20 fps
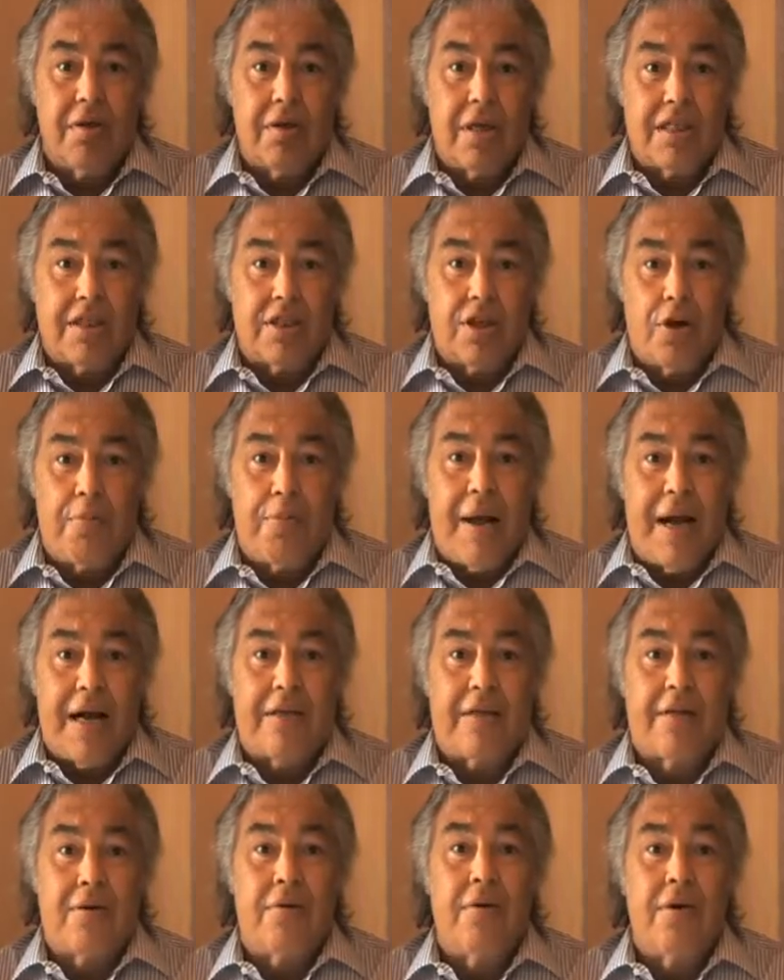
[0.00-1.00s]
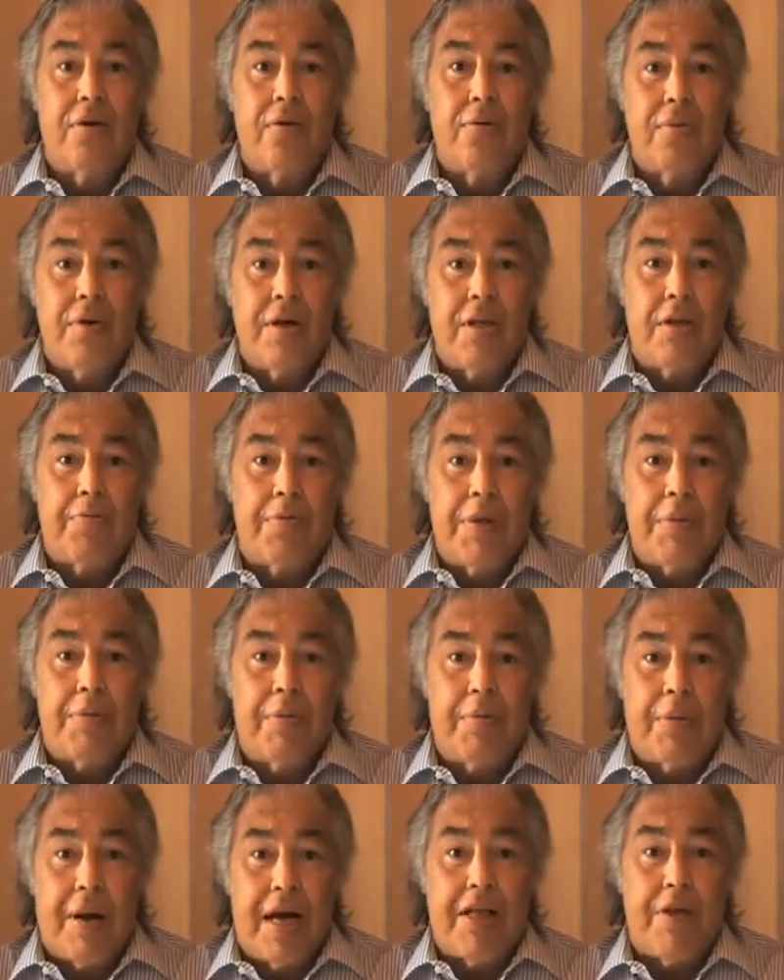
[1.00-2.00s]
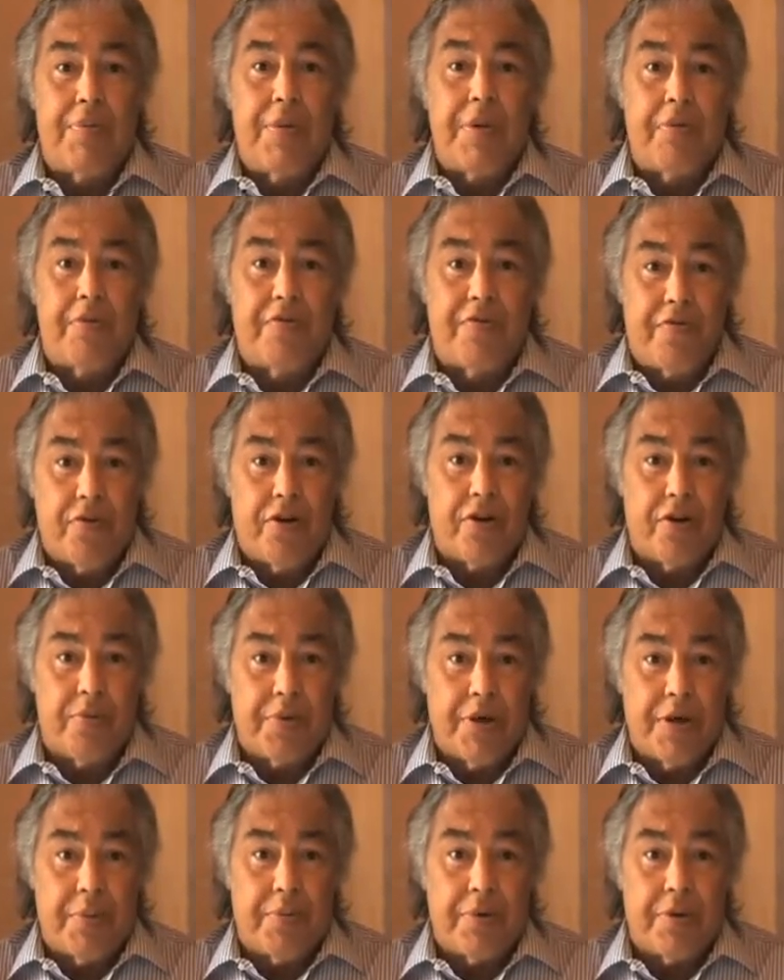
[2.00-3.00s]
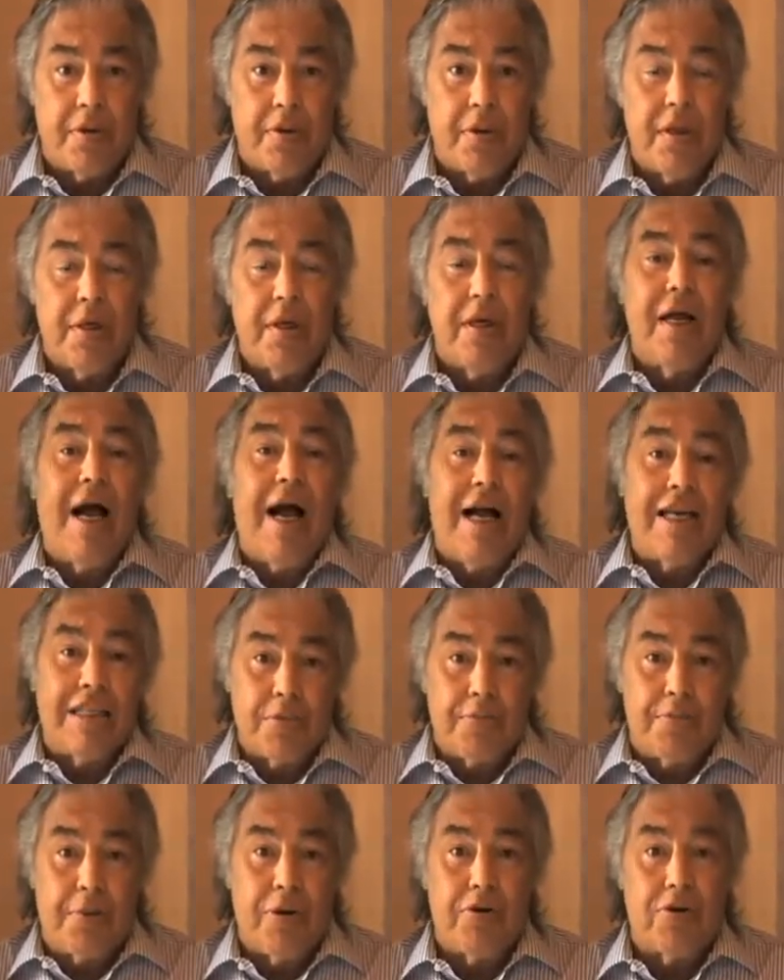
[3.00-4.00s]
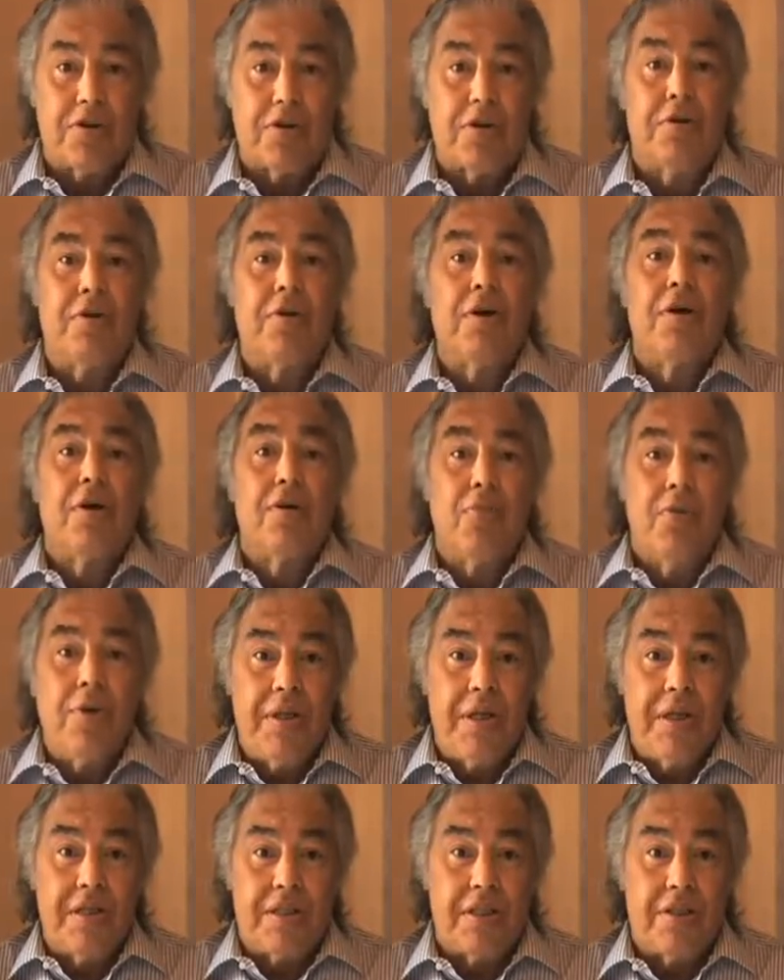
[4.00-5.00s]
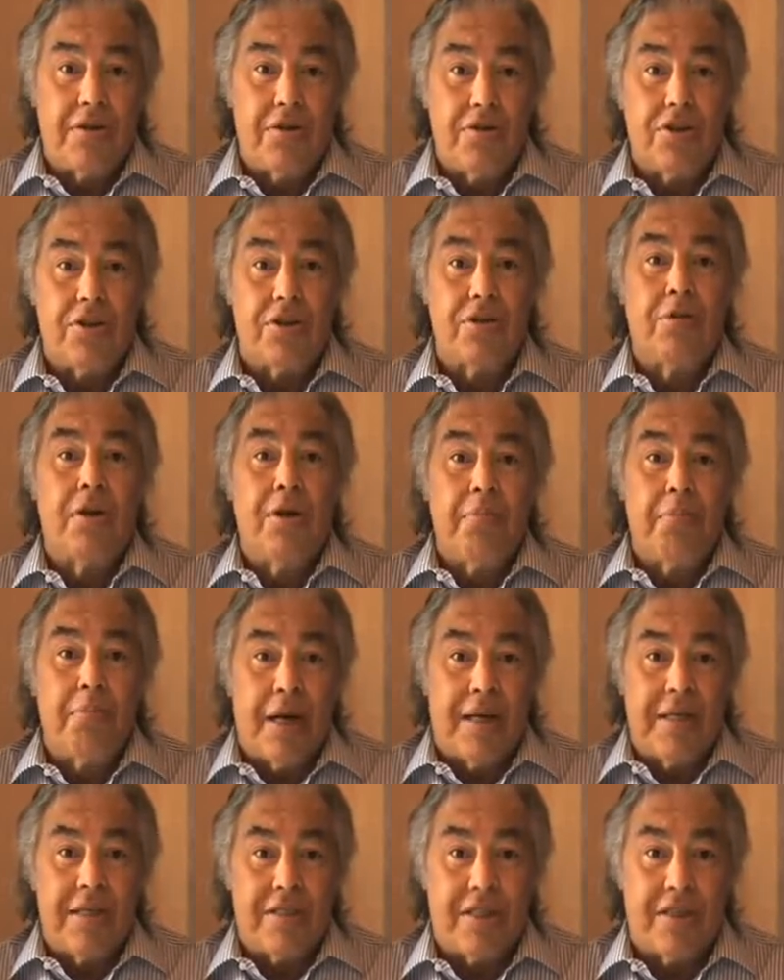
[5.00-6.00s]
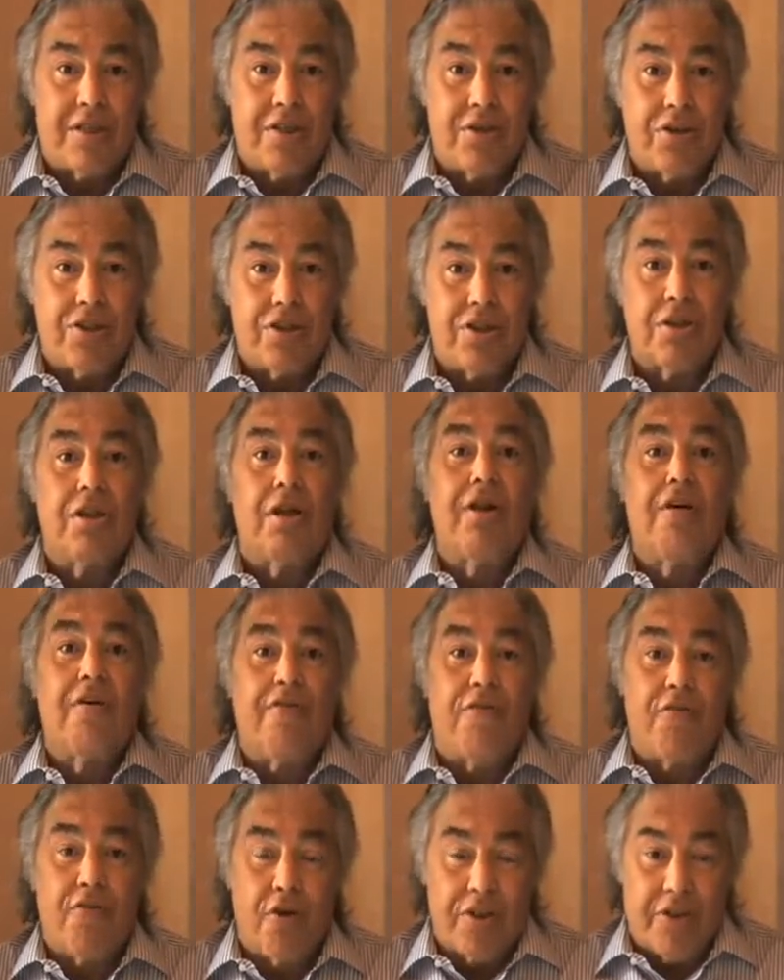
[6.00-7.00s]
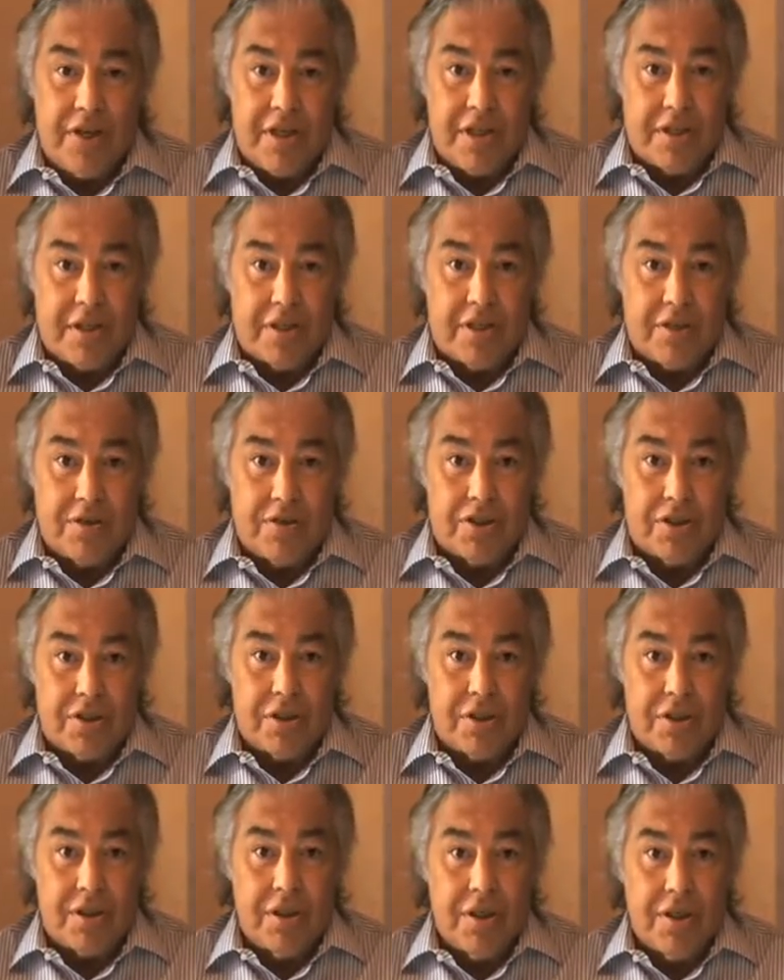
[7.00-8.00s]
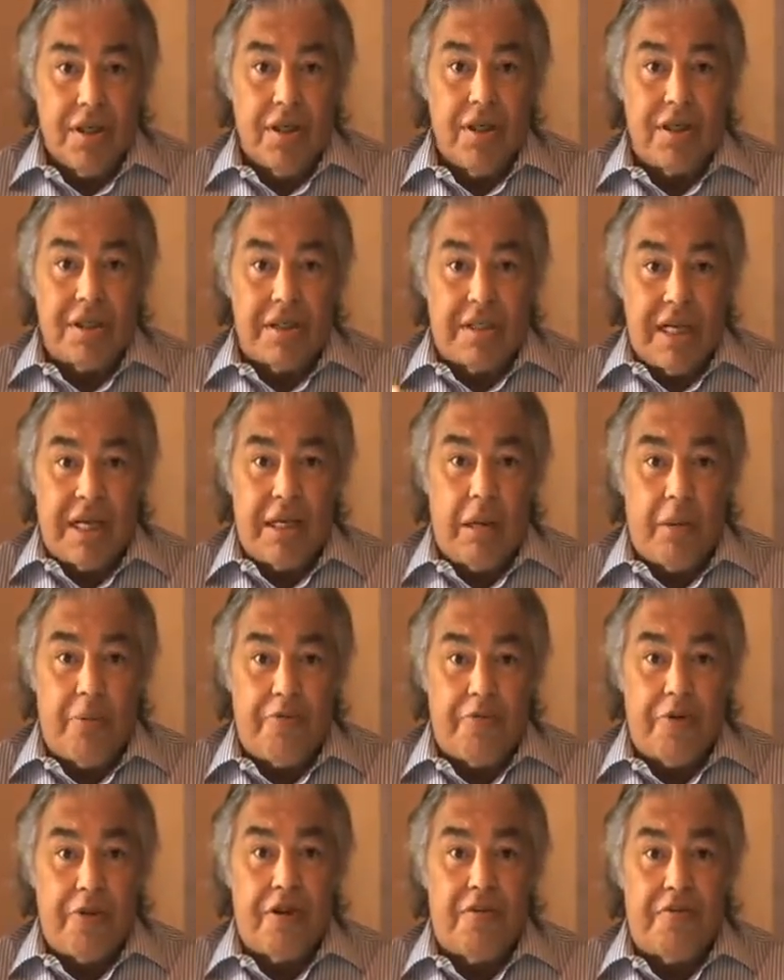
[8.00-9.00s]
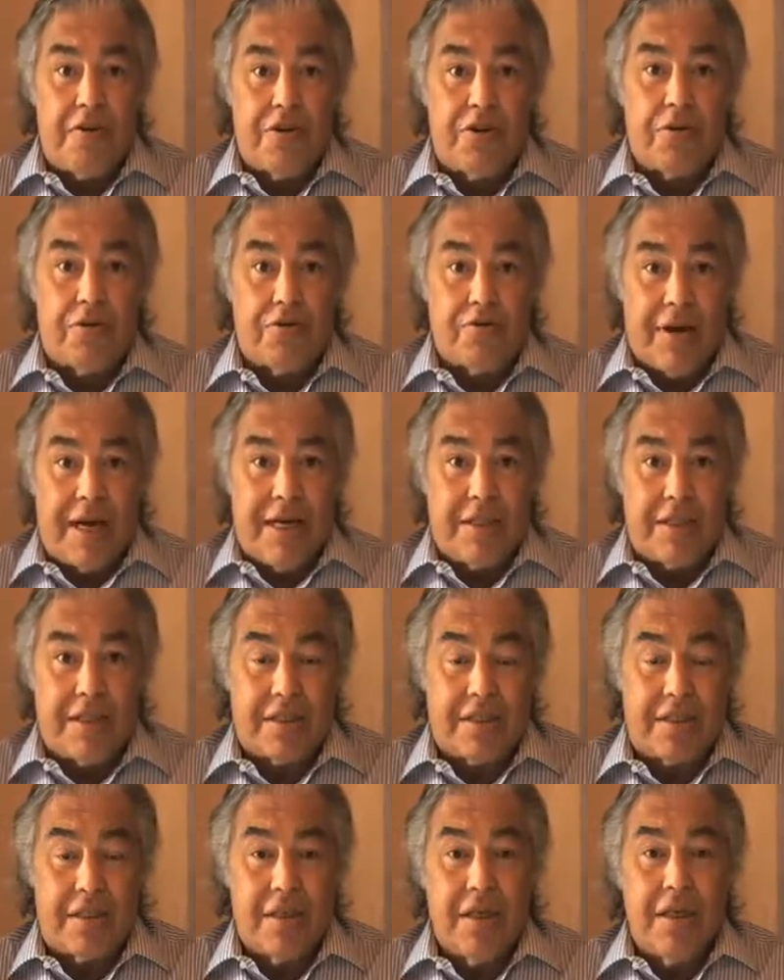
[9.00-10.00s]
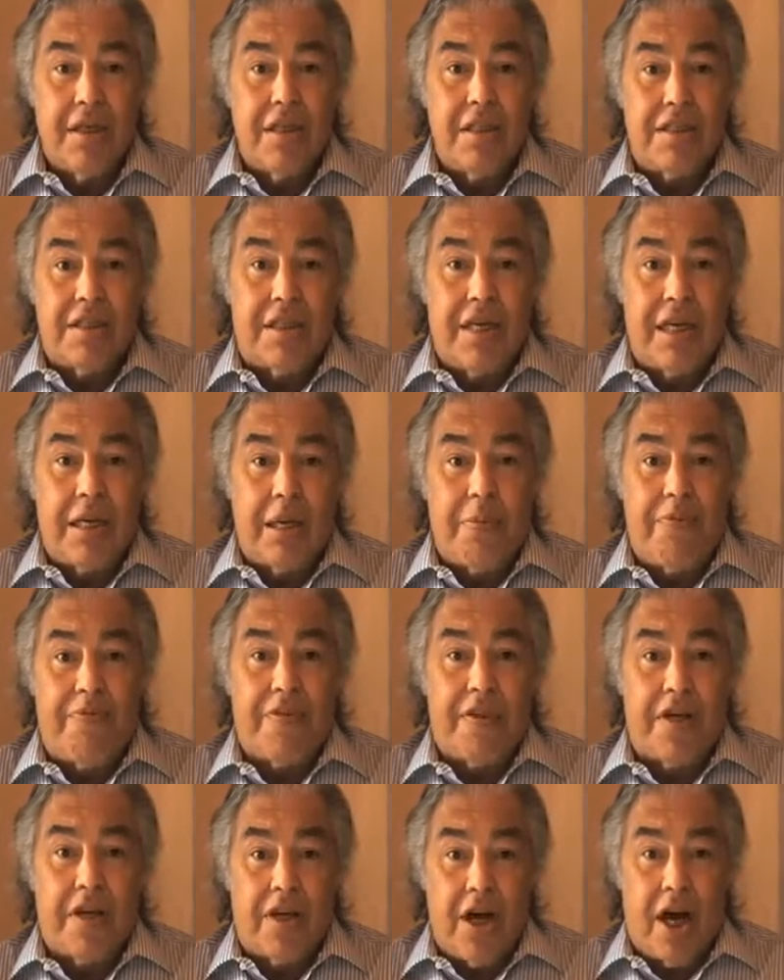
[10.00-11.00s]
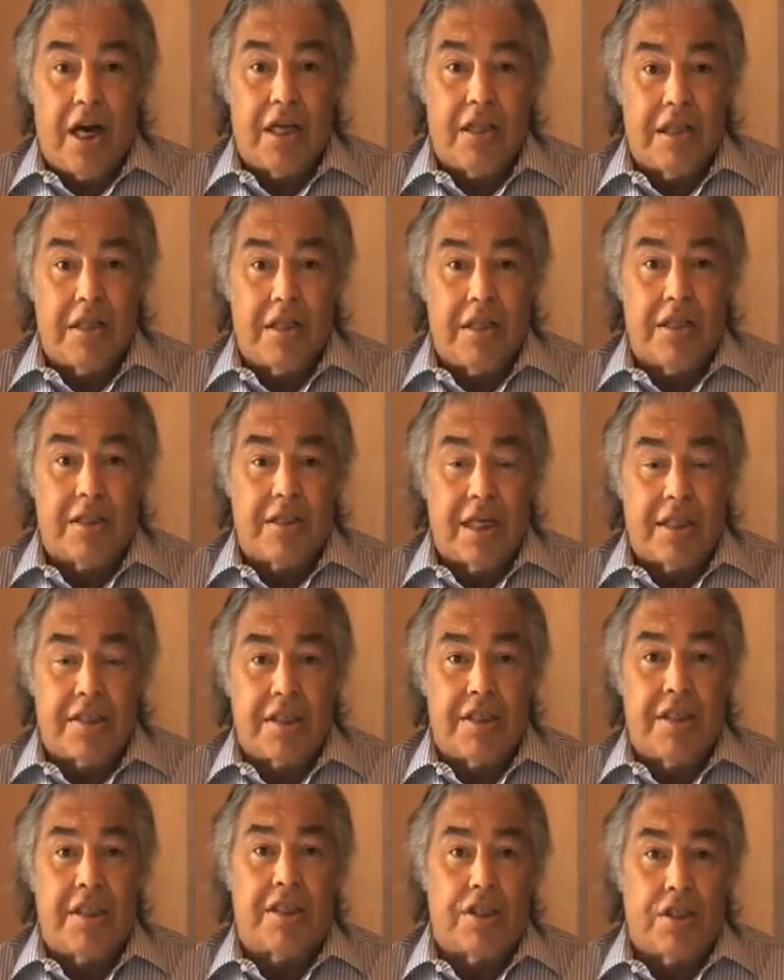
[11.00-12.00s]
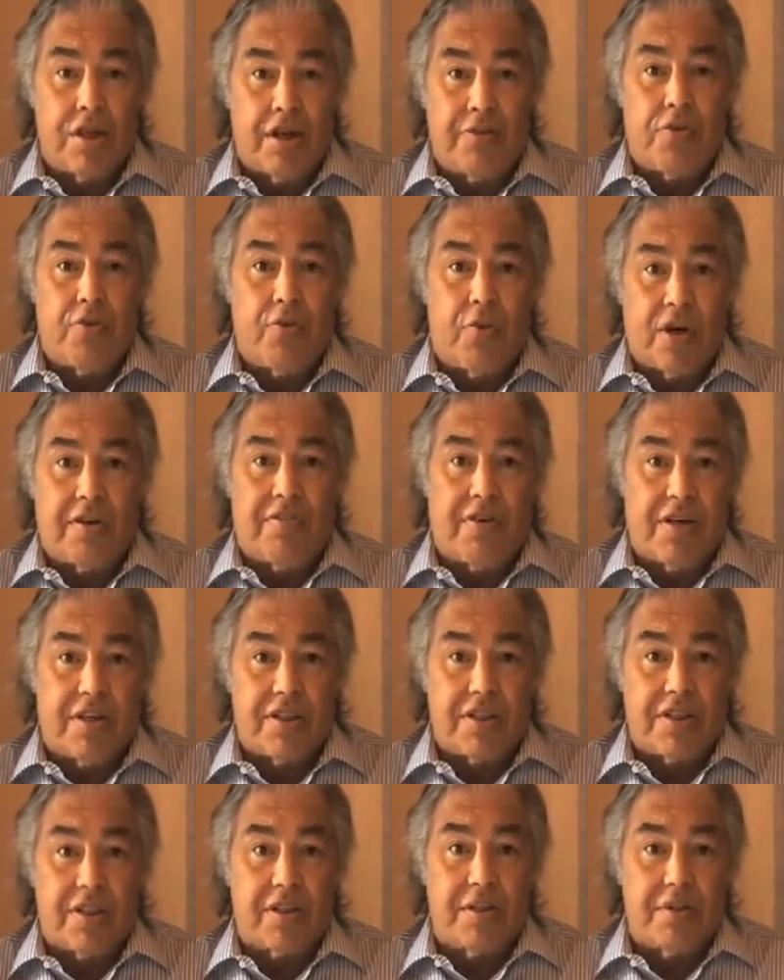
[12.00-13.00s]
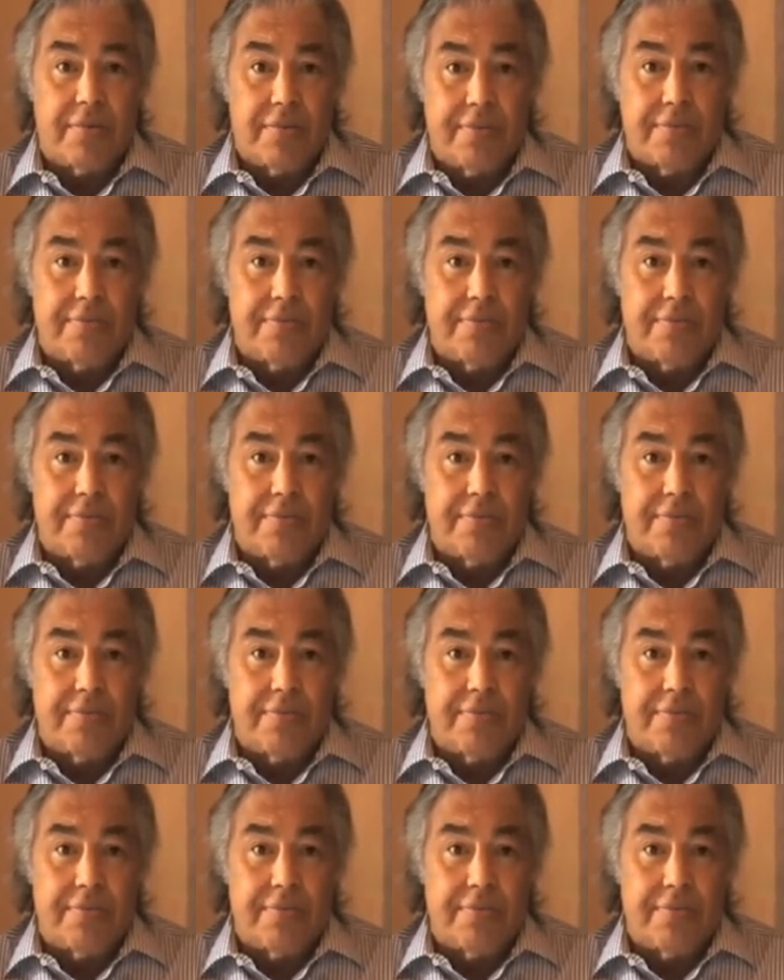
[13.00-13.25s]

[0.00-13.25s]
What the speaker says: Let's go back to we the people, by the people, for the people, as opposed to we the institution, by the institution, for the institution. Stand up for your individual rights. Stand up for the godliness that's in each and every one of us.